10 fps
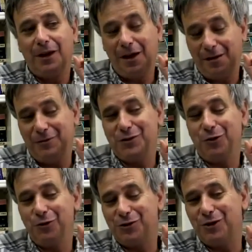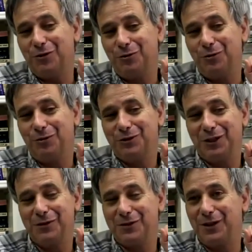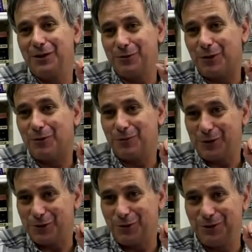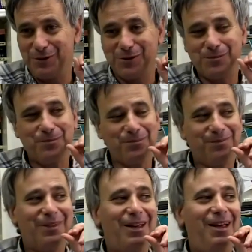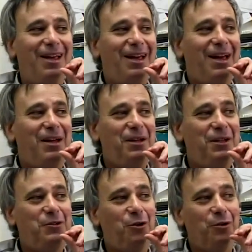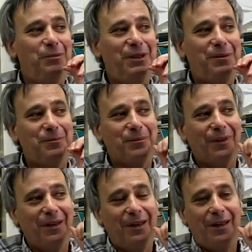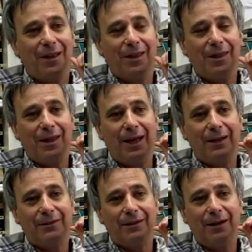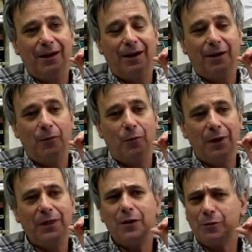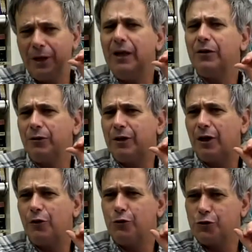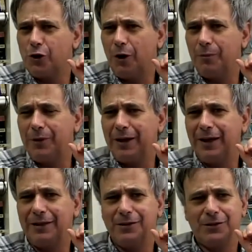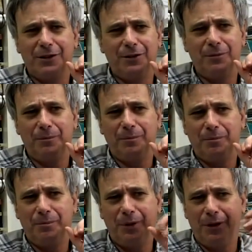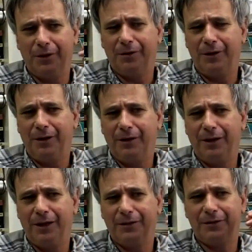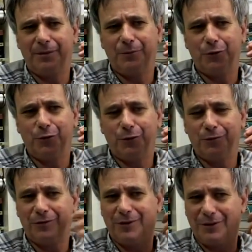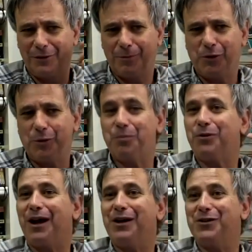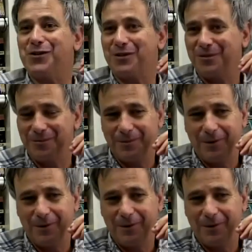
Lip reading: And I have a soldier who serves there, he's one of my students. And he told me that when they really are doing a good job, they get a certain perk. They get some sort of special prize.